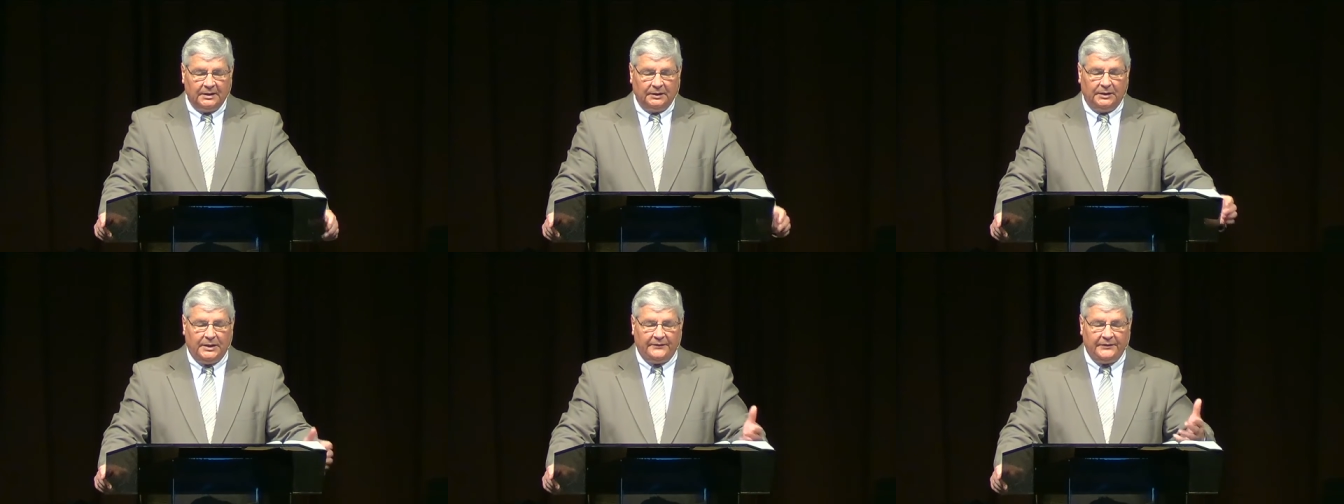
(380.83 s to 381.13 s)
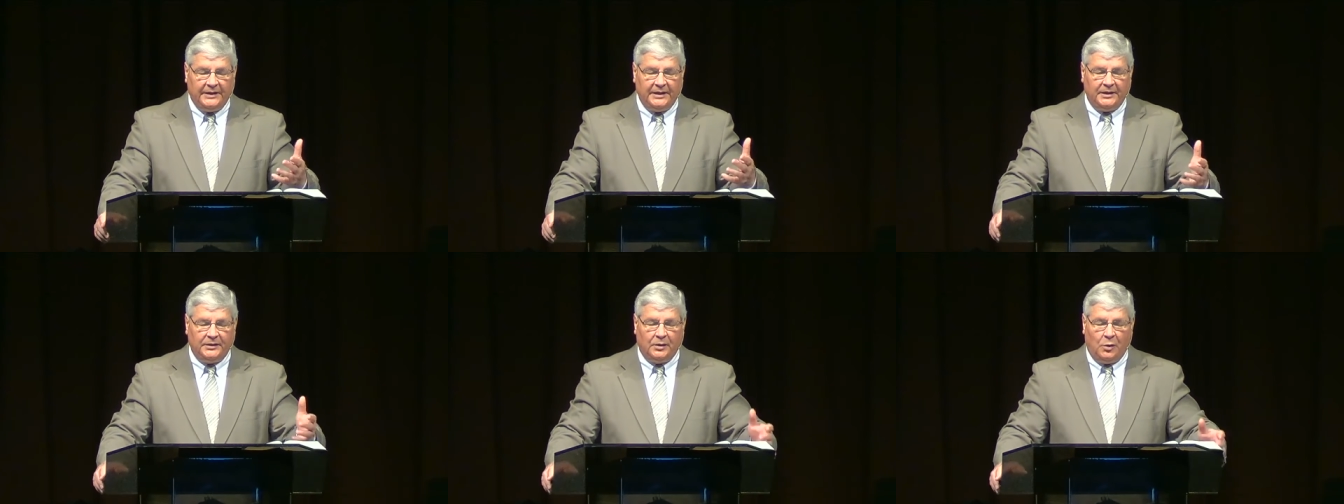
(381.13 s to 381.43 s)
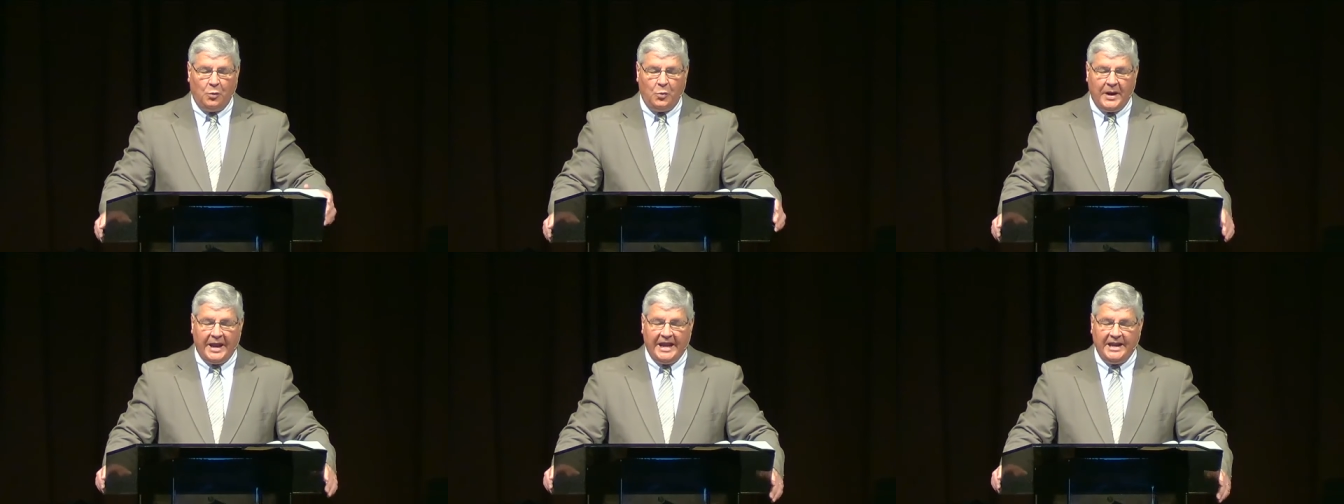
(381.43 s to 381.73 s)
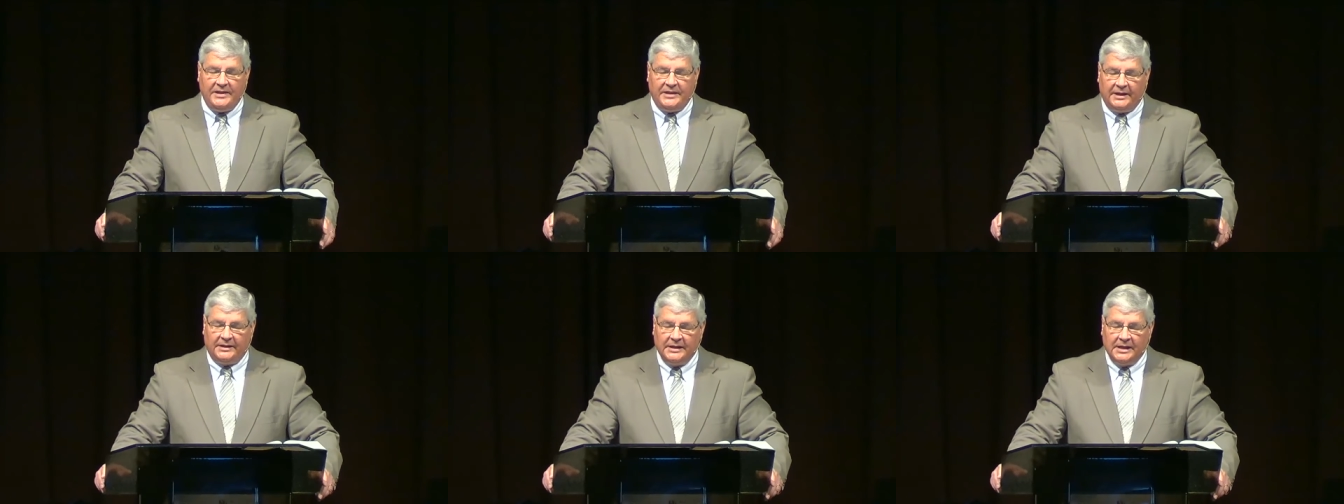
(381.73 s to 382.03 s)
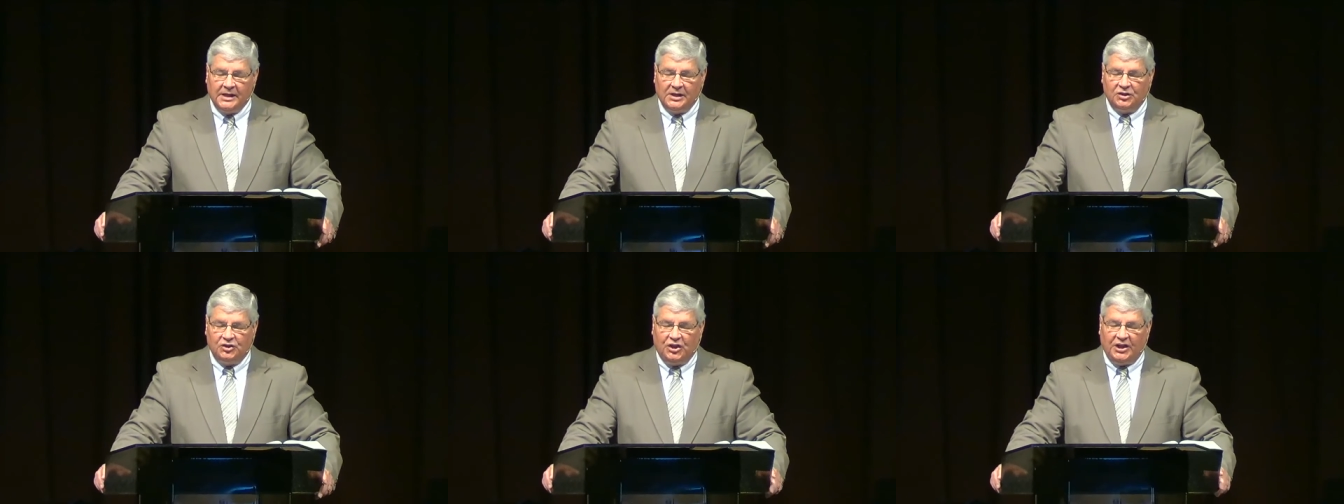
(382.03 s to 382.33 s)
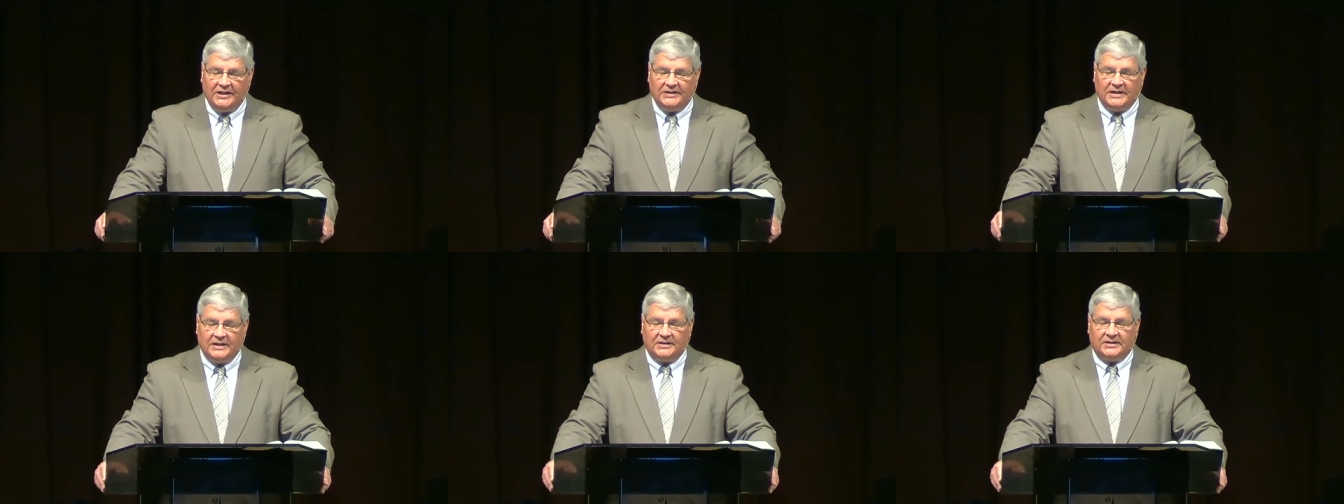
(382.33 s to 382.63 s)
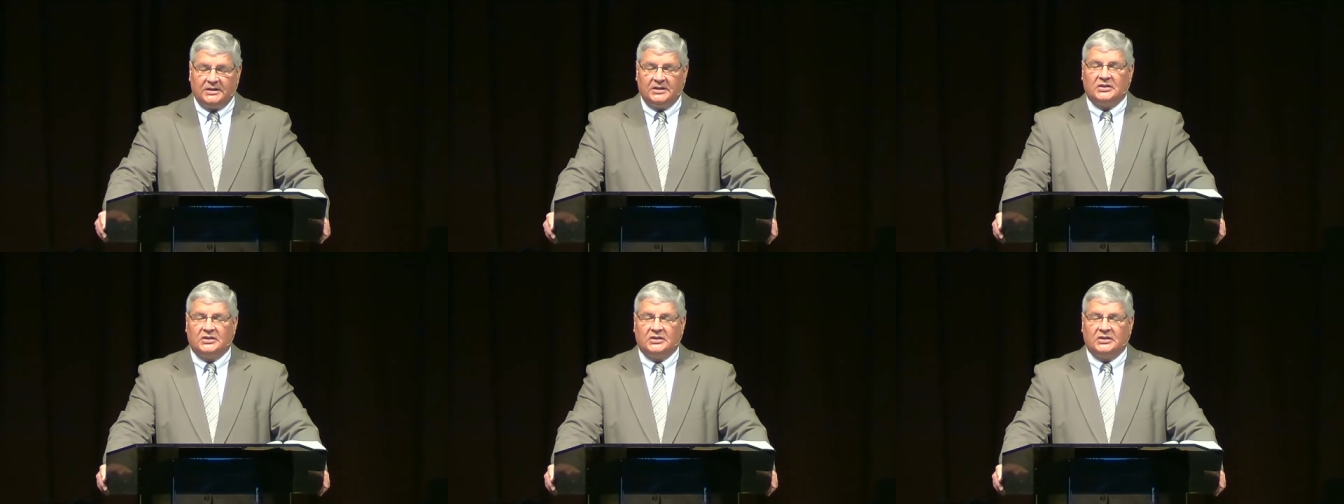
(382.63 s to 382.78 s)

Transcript: Living in the way that Jesus